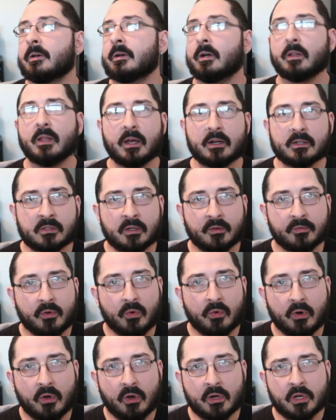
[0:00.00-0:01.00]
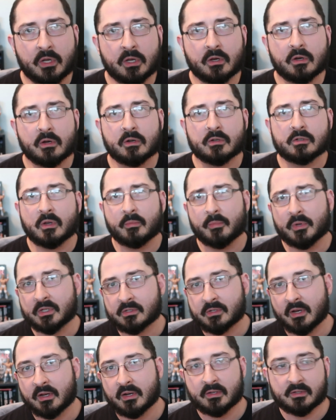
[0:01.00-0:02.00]
A lot of stuff going on here, some
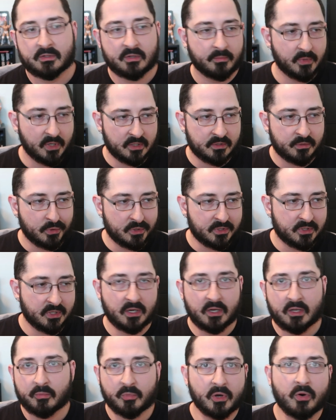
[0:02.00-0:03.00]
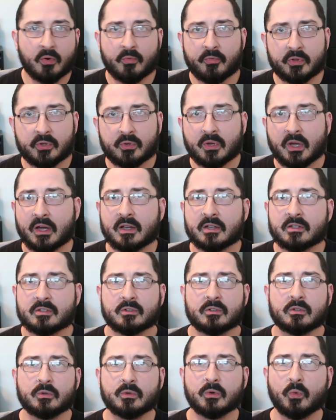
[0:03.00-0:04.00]
exciting, some not so exciting, but hopefully you guys
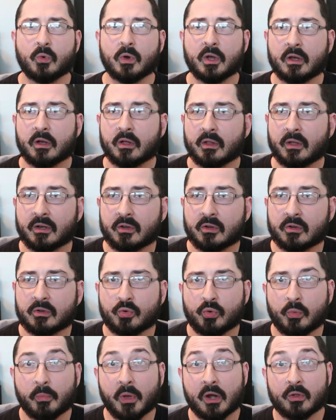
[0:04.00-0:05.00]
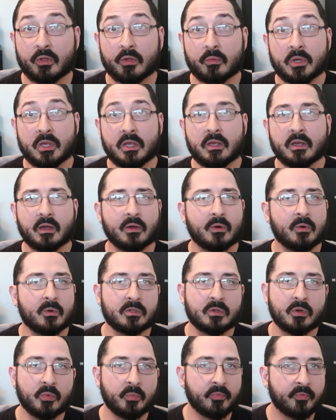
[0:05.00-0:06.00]
are doing well and you're doing better than me. I
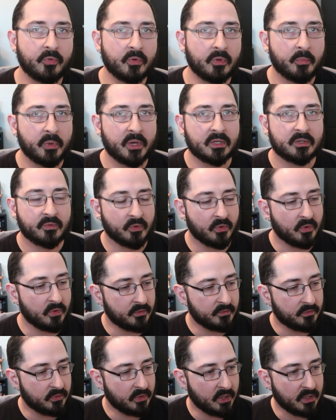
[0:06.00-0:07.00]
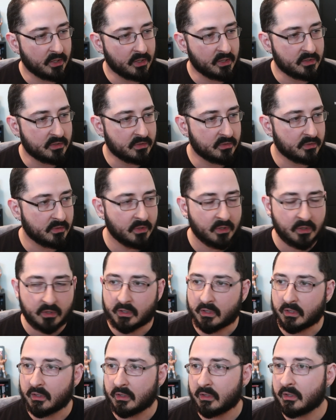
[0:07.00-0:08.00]
always hope for the best for all of you guys.
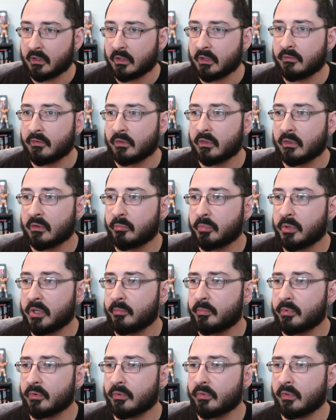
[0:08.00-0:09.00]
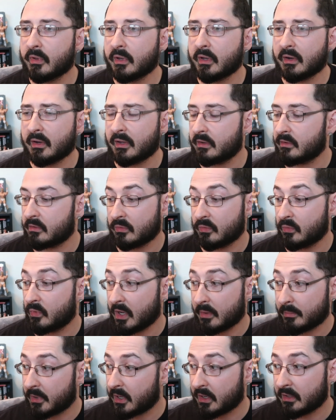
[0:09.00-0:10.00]
Even the people that, I don't know
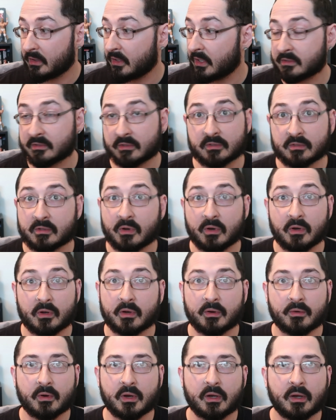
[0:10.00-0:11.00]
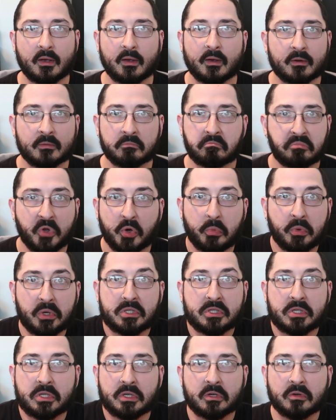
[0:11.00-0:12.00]
why my Alexa's talking right now.
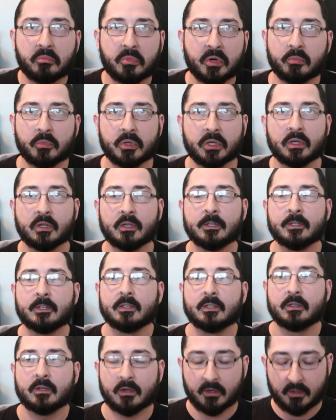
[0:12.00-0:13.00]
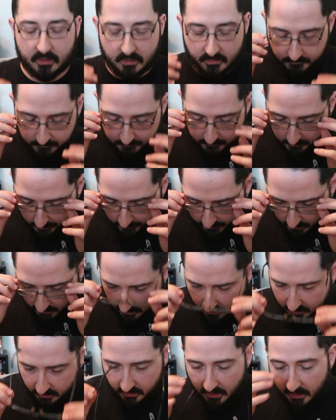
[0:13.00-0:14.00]
Nobody's here but me.
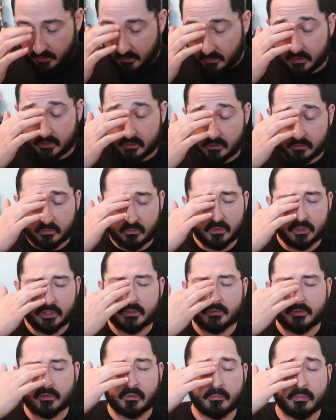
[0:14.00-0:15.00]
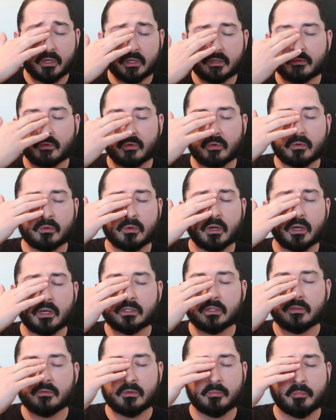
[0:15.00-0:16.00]
I always wish for the best for all you
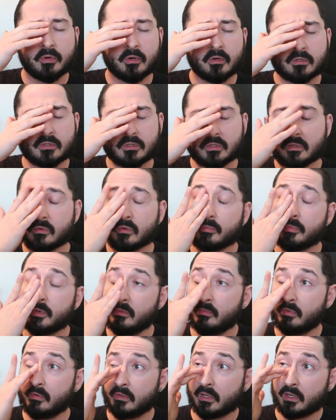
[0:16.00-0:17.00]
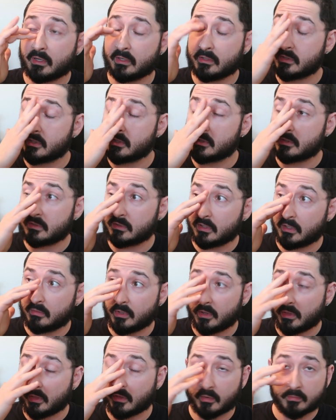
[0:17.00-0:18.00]
guys, even the person or people that consistently give
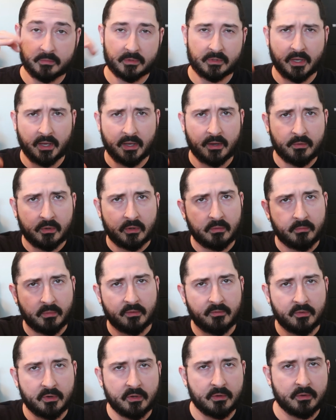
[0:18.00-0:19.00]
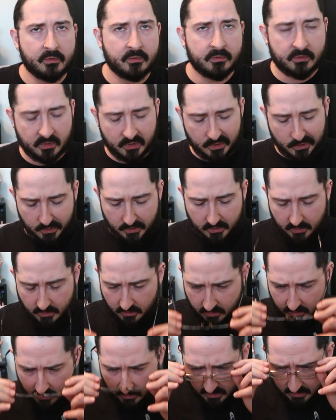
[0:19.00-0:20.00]
me thumbs down in my videos.
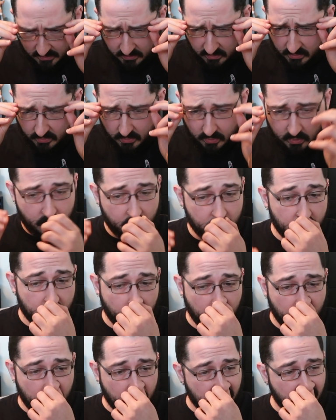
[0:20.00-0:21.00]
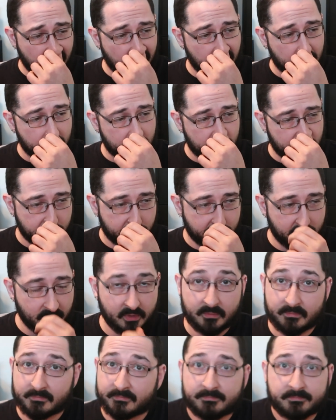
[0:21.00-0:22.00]
I don't know who you are,
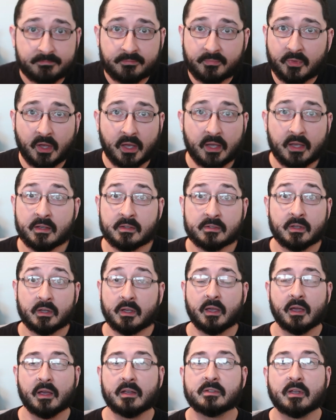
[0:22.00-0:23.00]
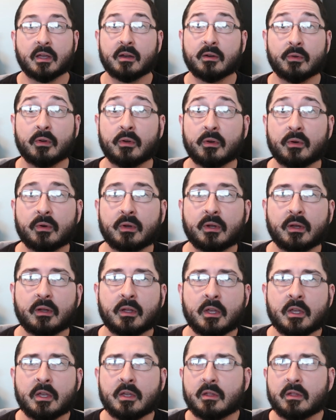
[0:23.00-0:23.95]
but thanks, I guess. I don't know.